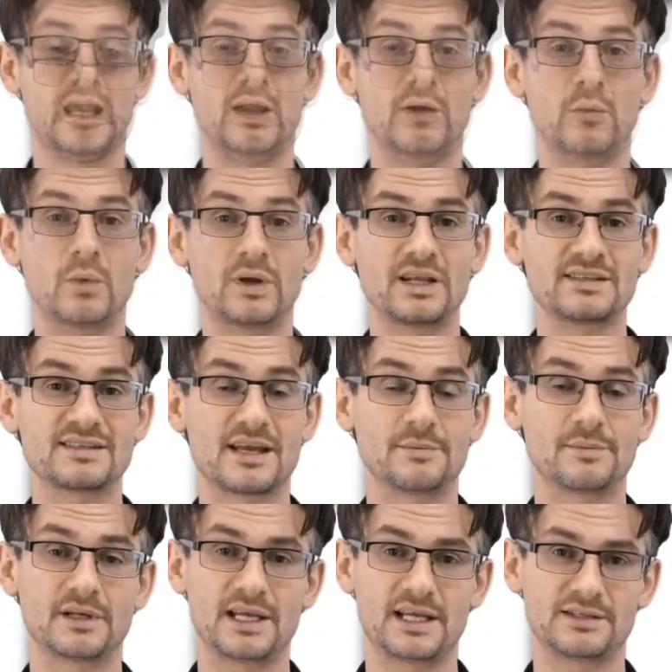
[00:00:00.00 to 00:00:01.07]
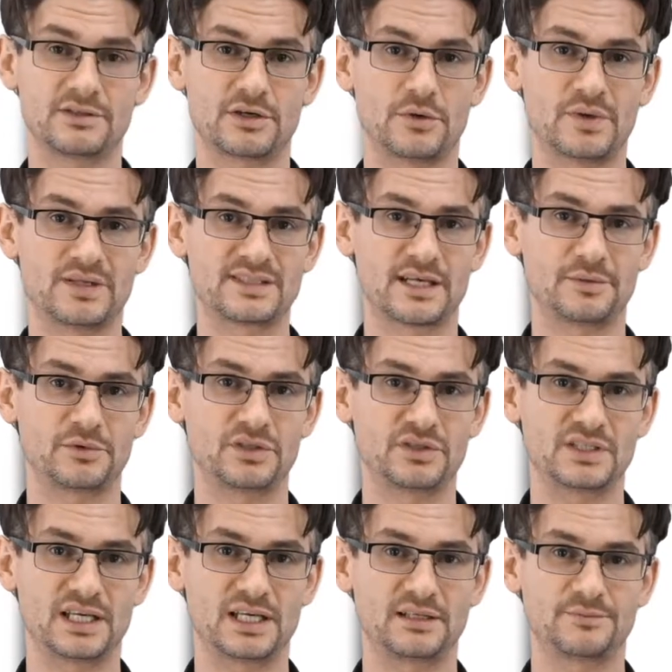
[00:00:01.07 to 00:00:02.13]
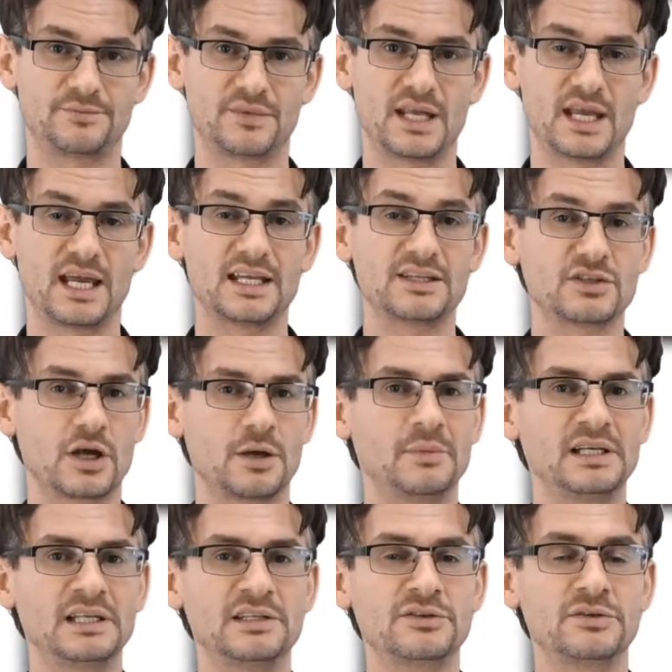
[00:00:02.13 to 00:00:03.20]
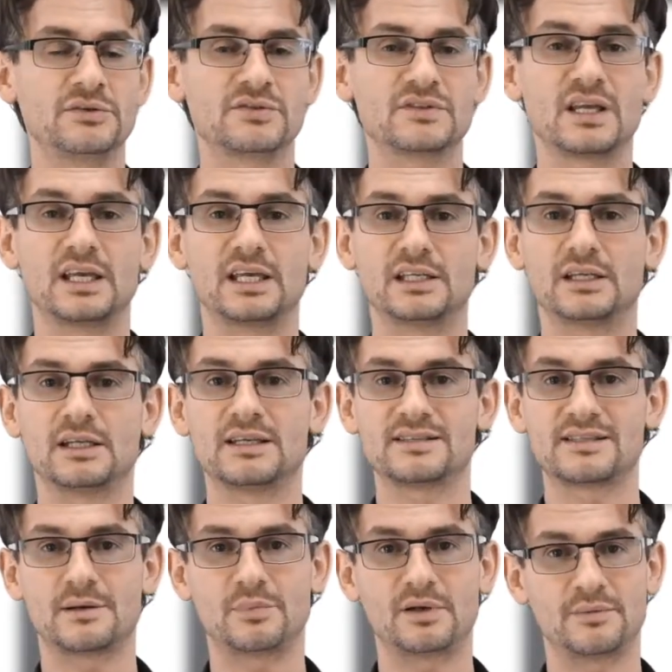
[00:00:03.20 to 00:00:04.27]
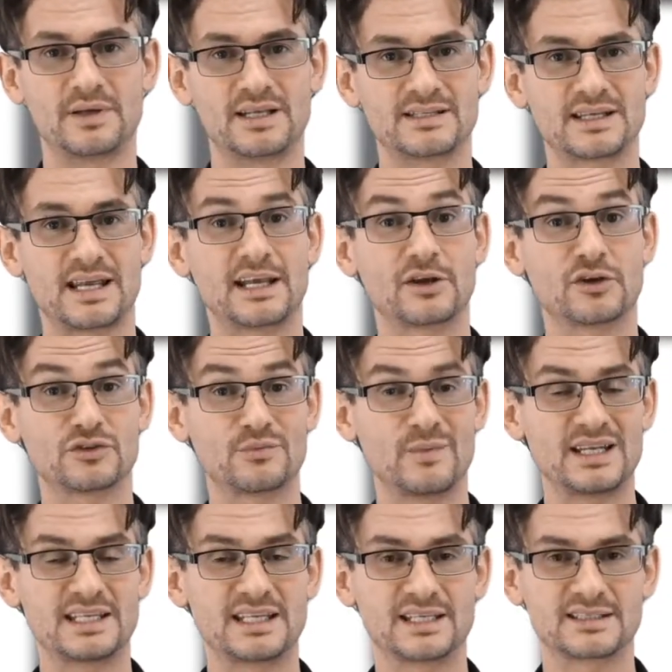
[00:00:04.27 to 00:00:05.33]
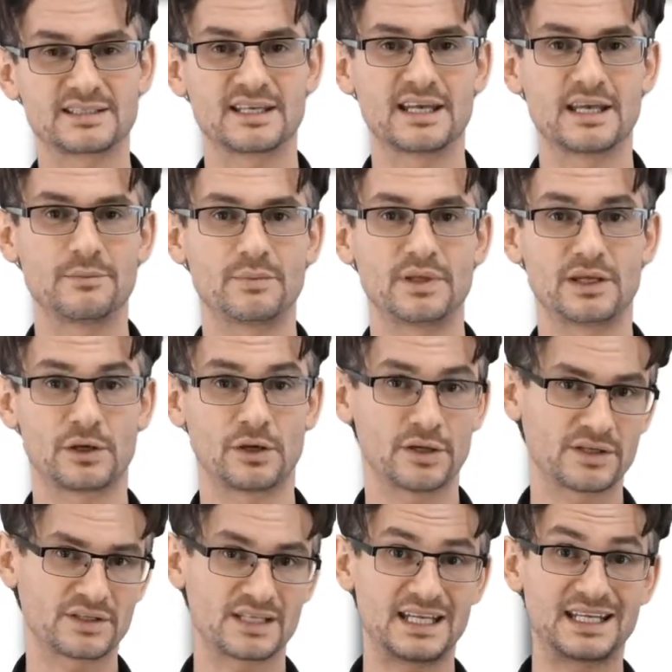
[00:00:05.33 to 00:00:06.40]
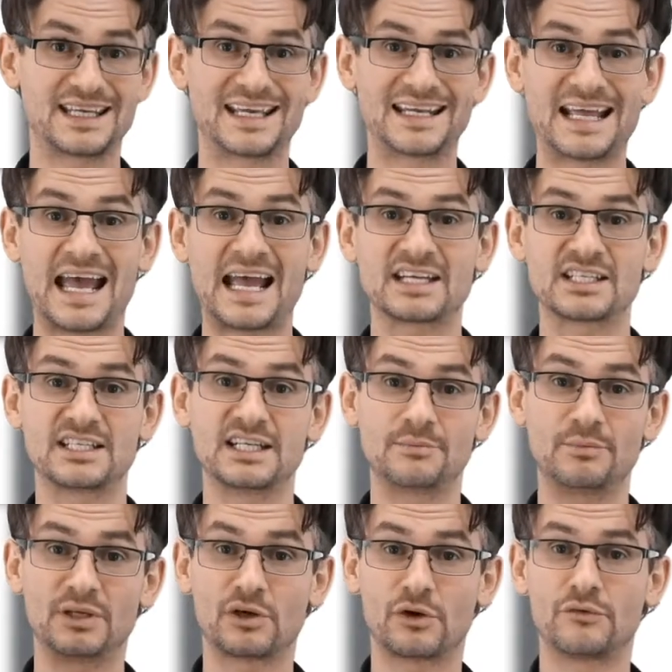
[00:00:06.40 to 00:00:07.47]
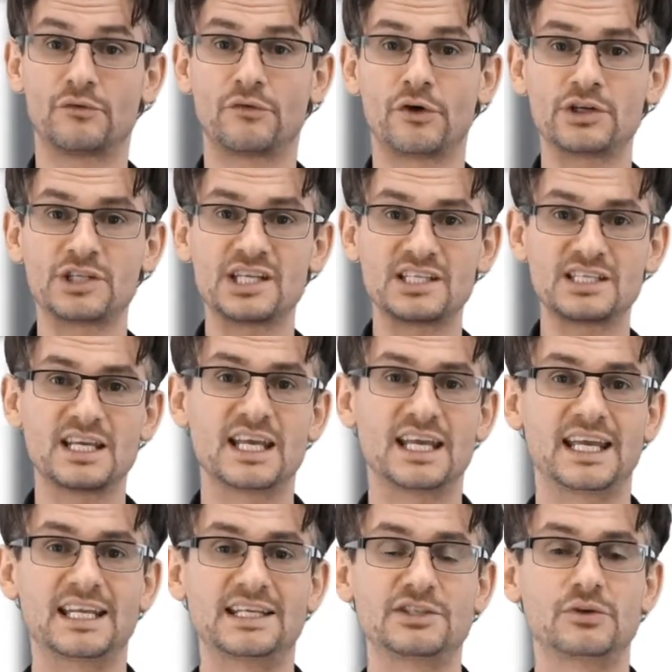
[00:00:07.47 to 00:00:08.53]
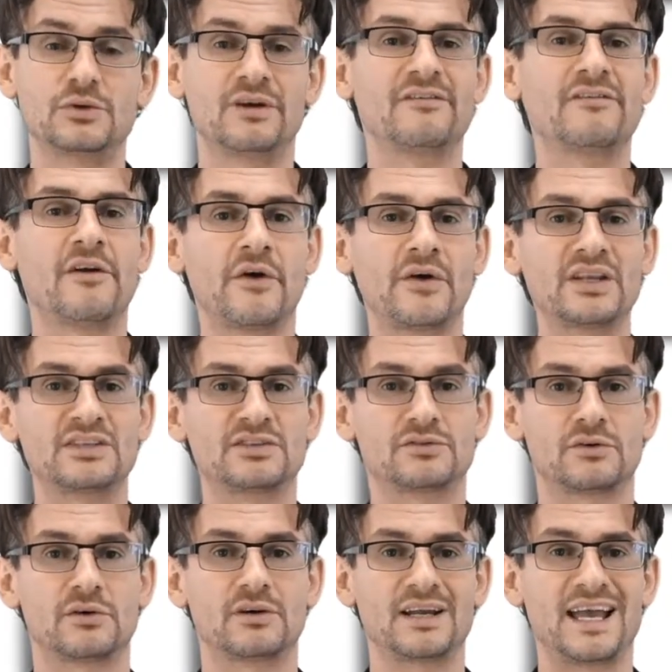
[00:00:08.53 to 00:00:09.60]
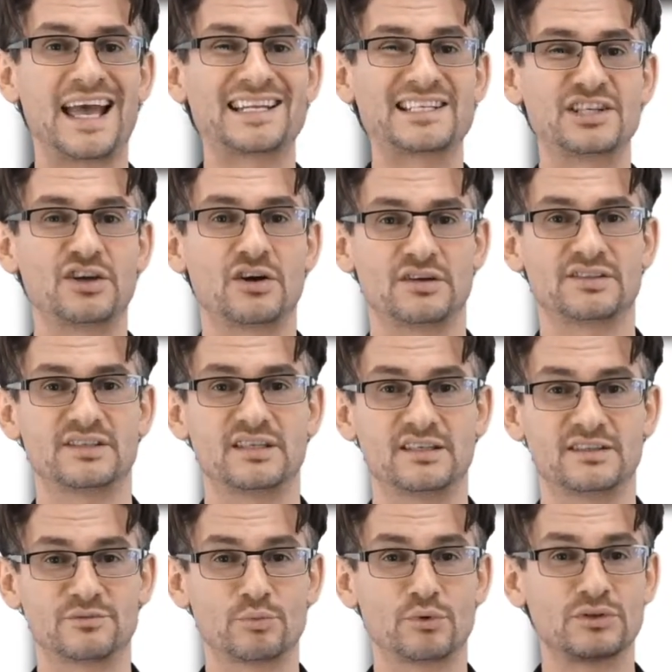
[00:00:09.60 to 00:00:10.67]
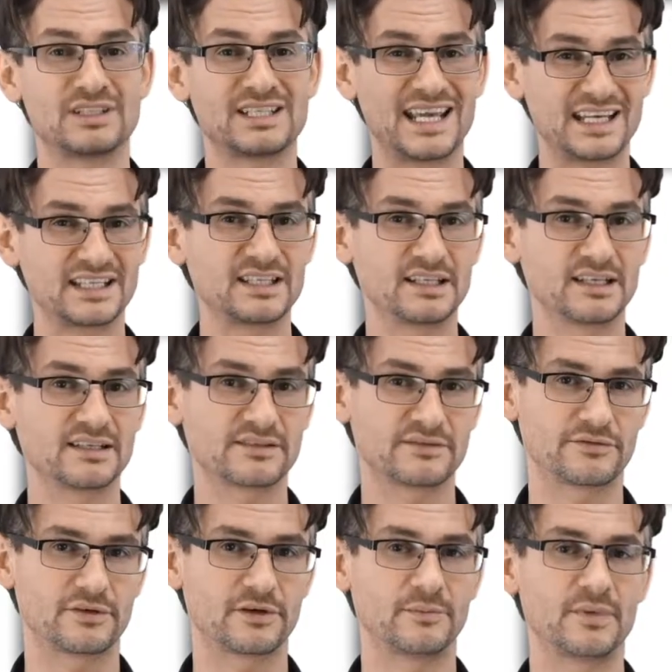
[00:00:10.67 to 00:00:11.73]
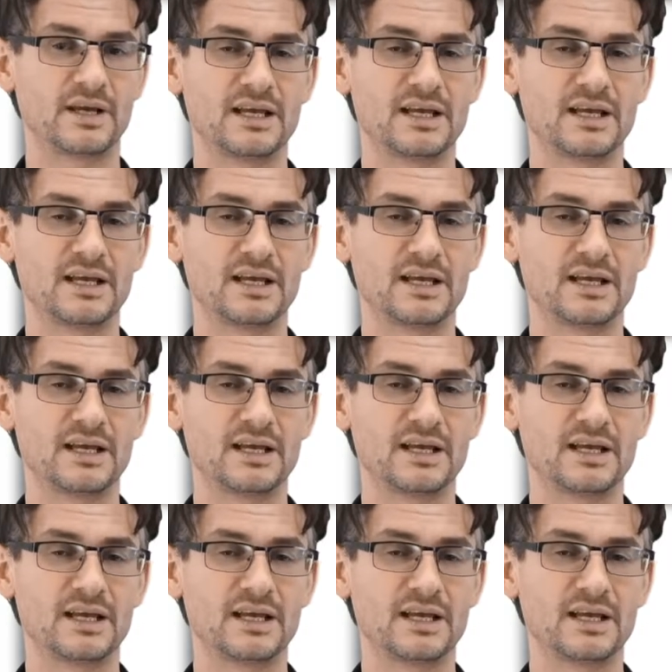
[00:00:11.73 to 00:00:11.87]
One example is coenzyme Q10. It's commonly used in supplements and cosmetics because it can actually be converted into a very strong antioxidant, protecting us from